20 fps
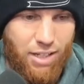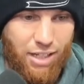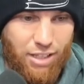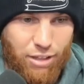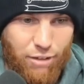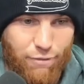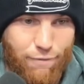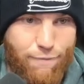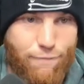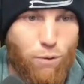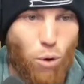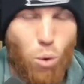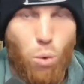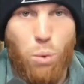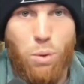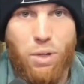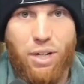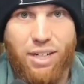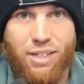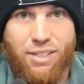Like the
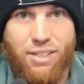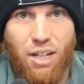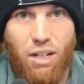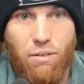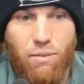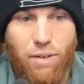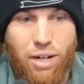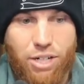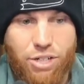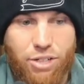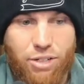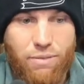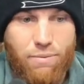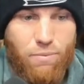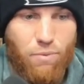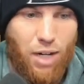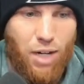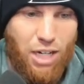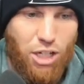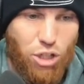forward acceleration,
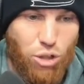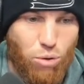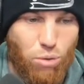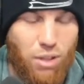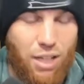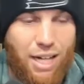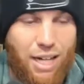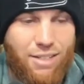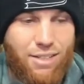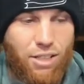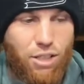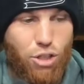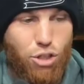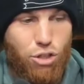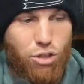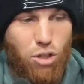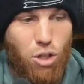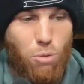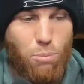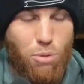right? Utilizing the
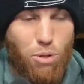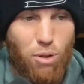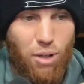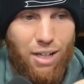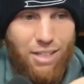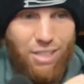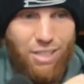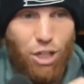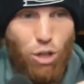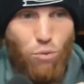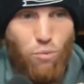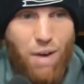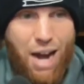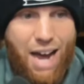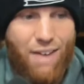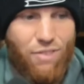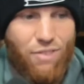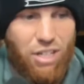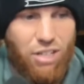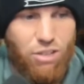slope, utilizing
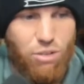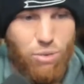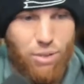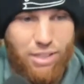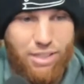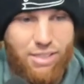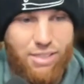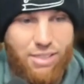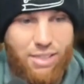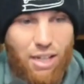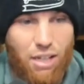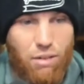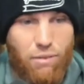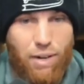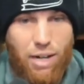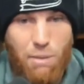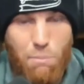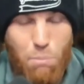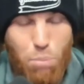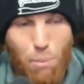gravity to
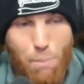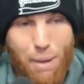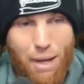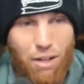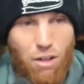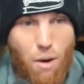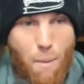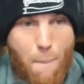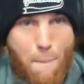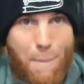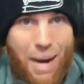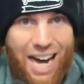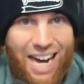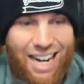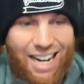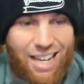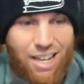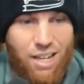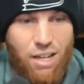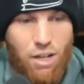accelerate and propel our
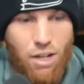body